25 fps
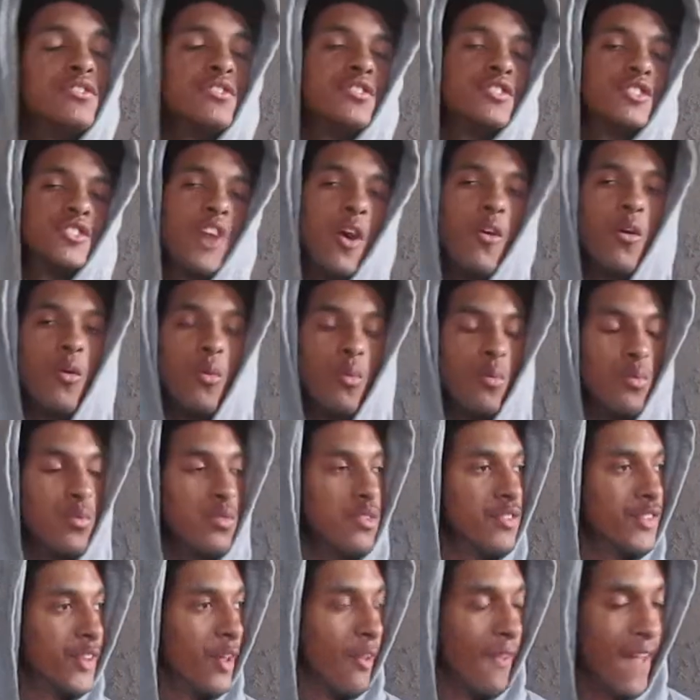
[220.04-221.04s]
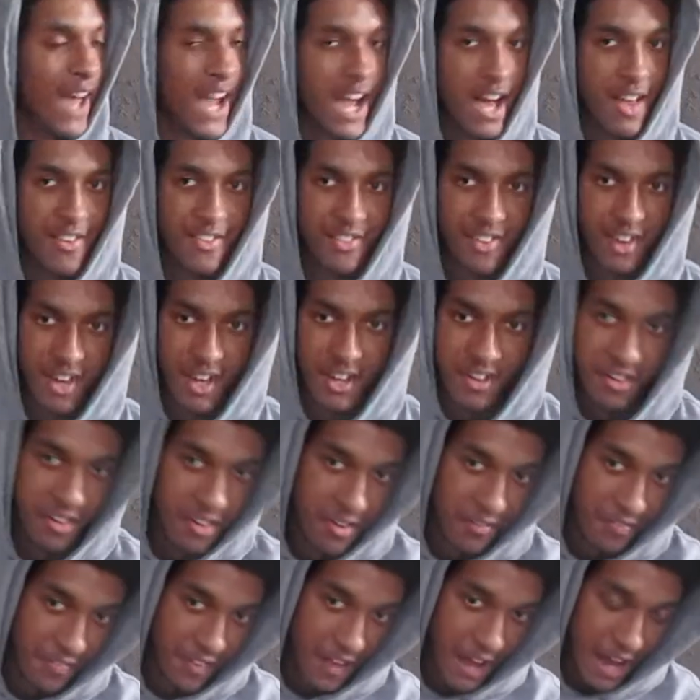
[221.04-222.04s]
So, so like I said,
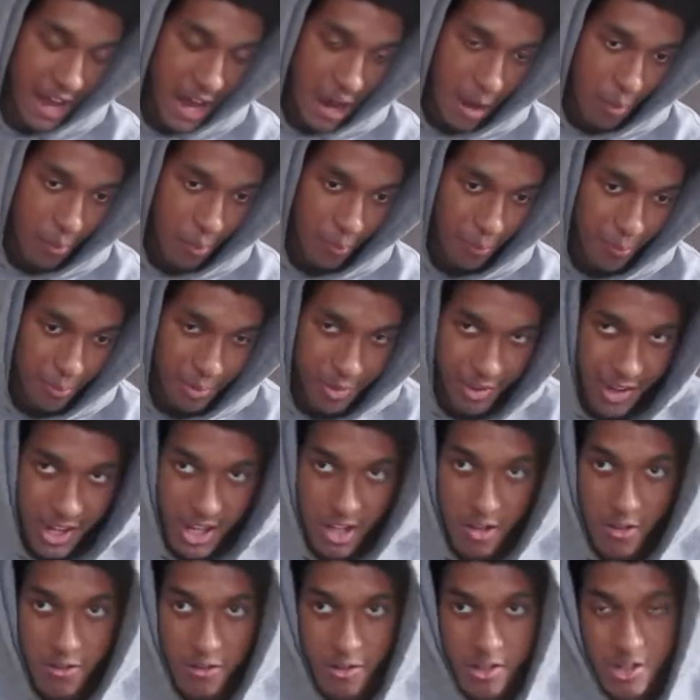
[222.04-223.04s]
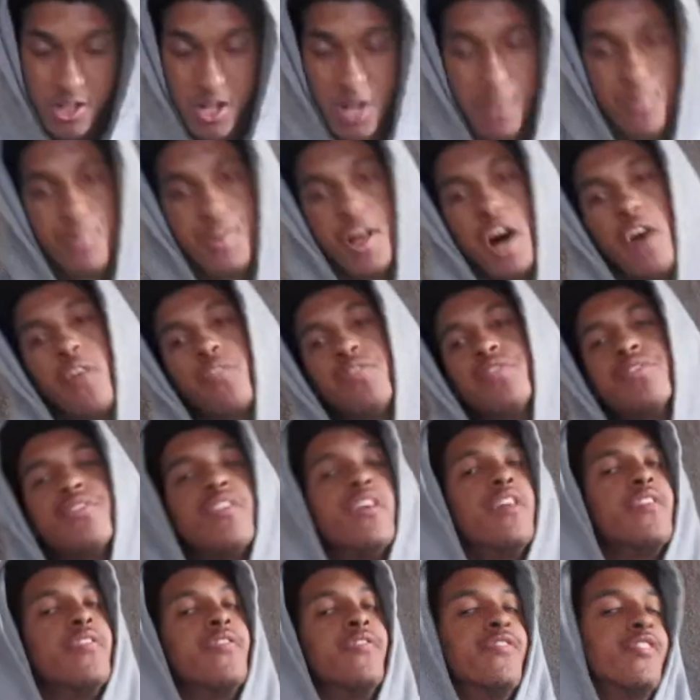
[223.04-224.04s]
the, the album Singular comes out
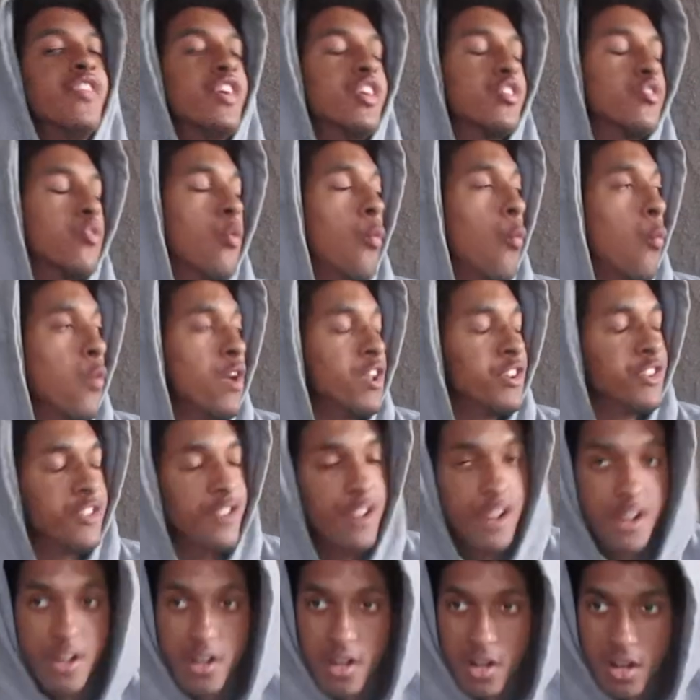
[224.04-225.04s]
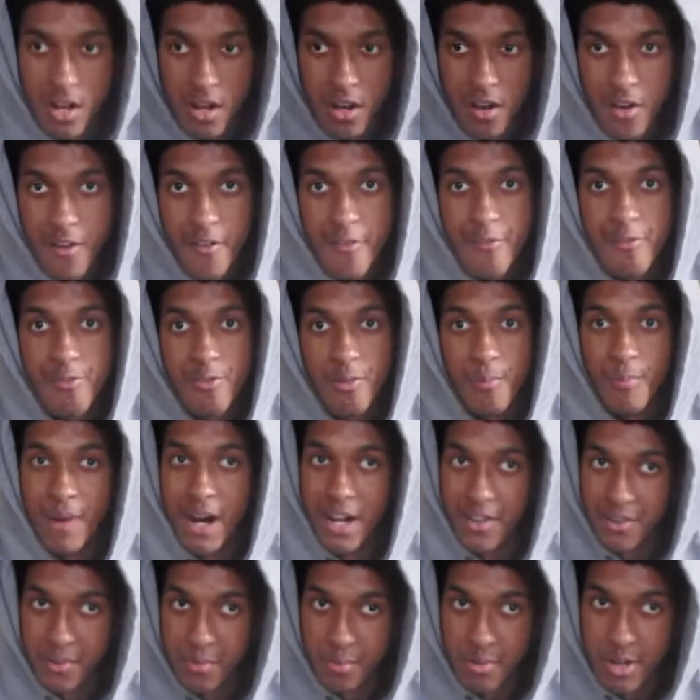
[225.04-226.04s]
this winter for
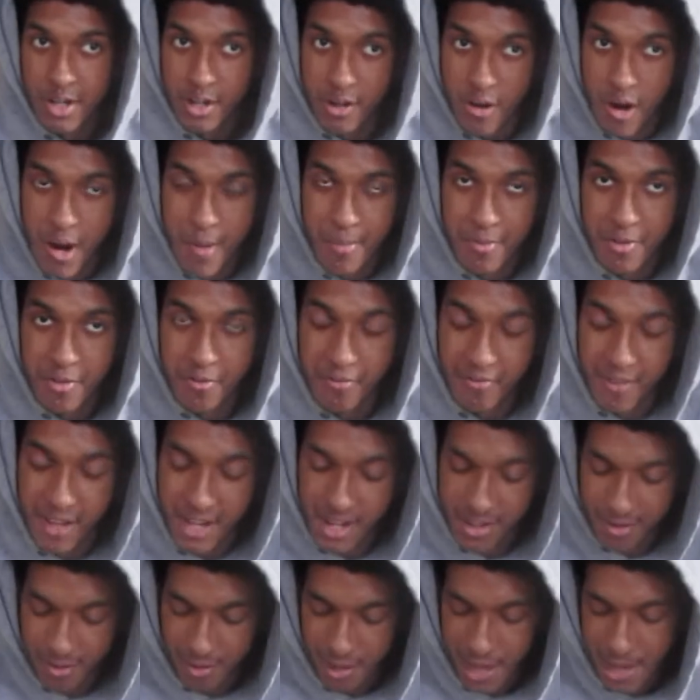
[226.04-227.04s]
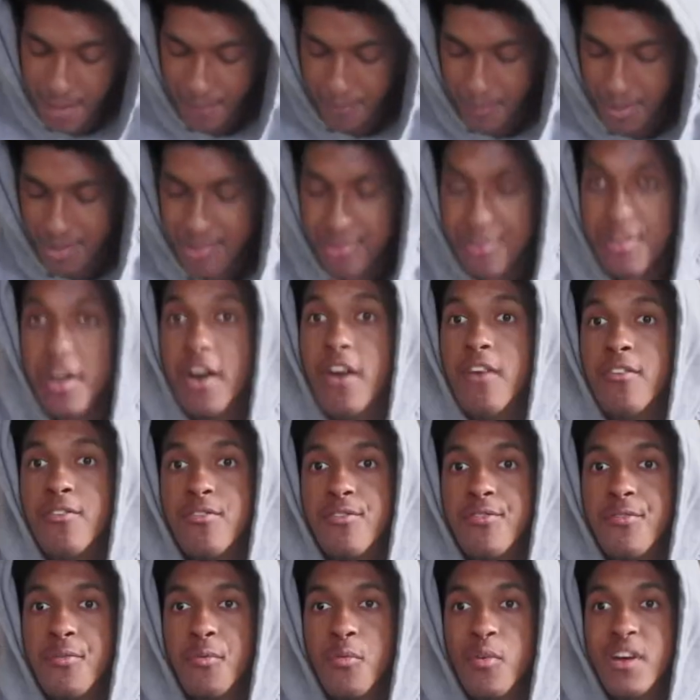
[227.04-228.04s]
my Sabrina Carpenter fans like myself.
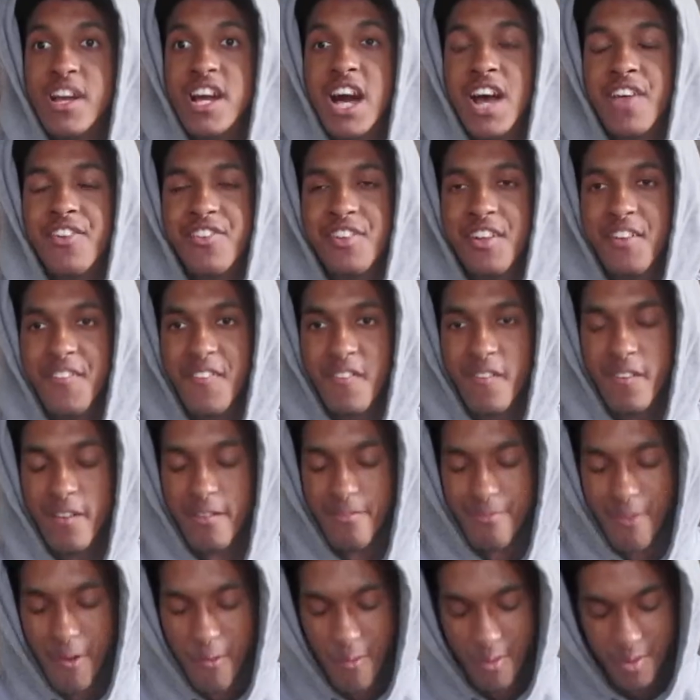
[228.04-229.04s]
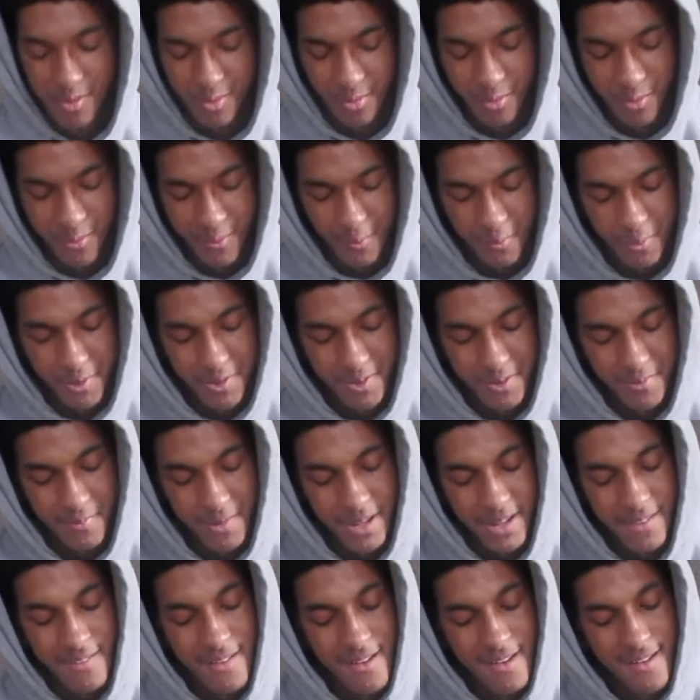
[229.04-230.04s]
We got something to look forward to in the winter,
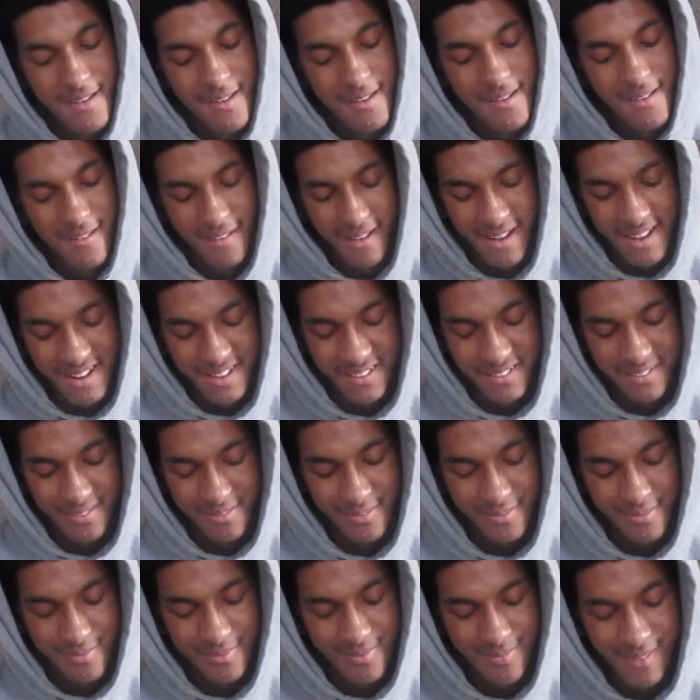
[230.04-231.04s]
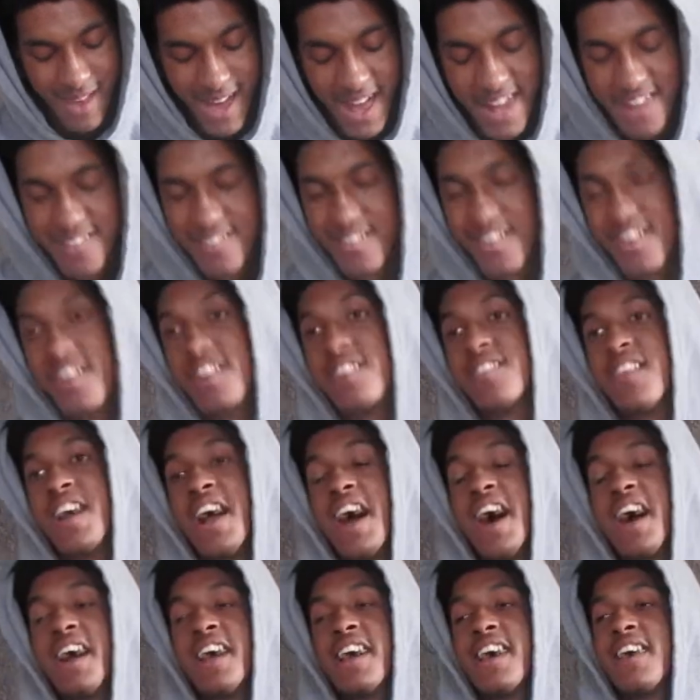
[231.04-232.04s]
man. And it's and it's a good
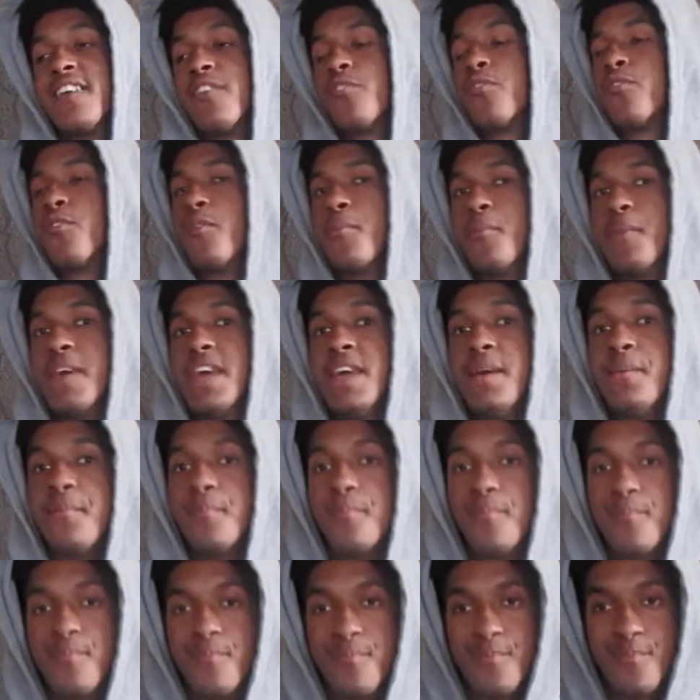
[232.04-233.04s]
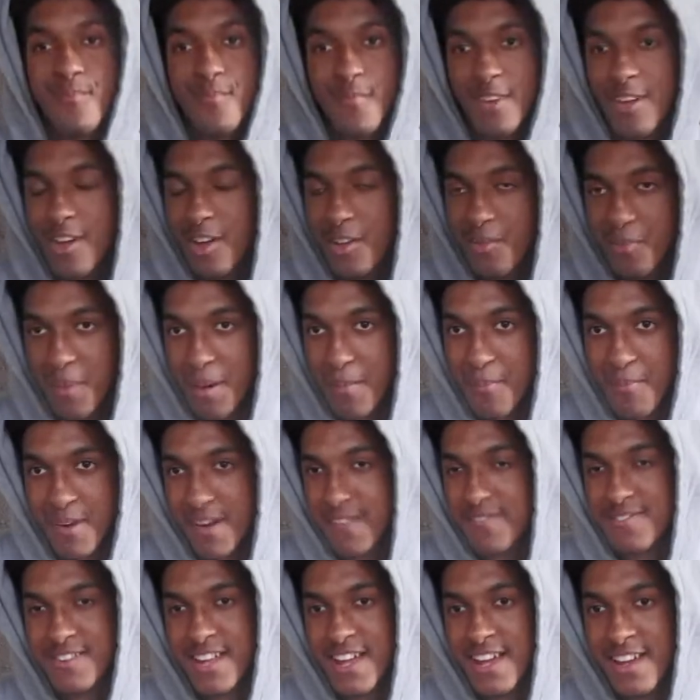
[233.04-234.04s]
thing, I guess, for me, because my
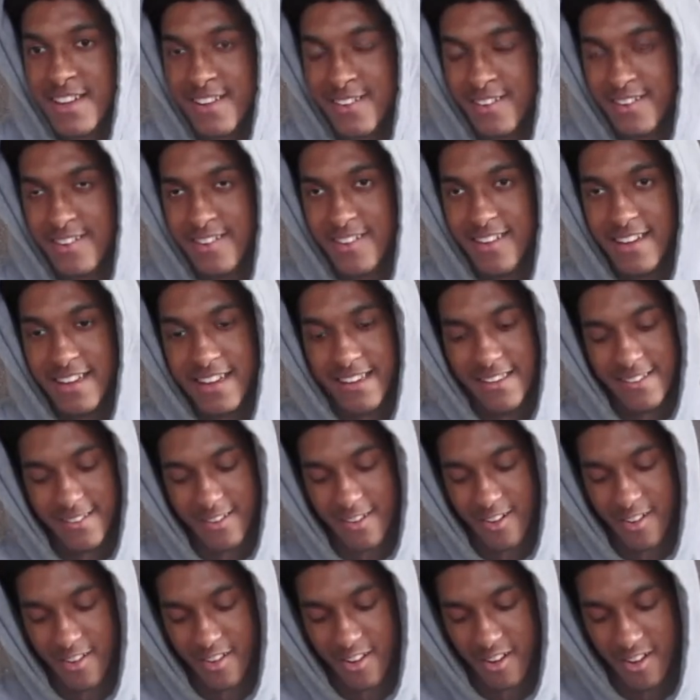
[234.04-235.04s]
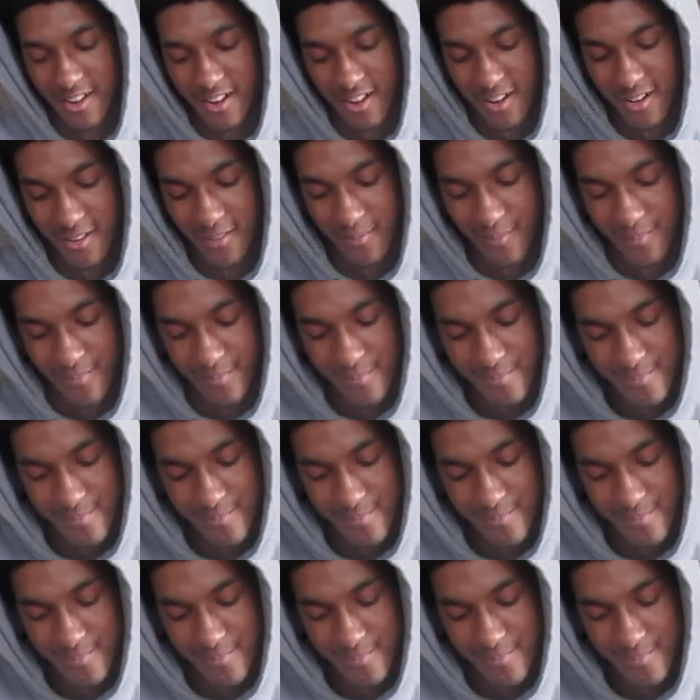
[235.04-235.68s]
birthday is in, is on um,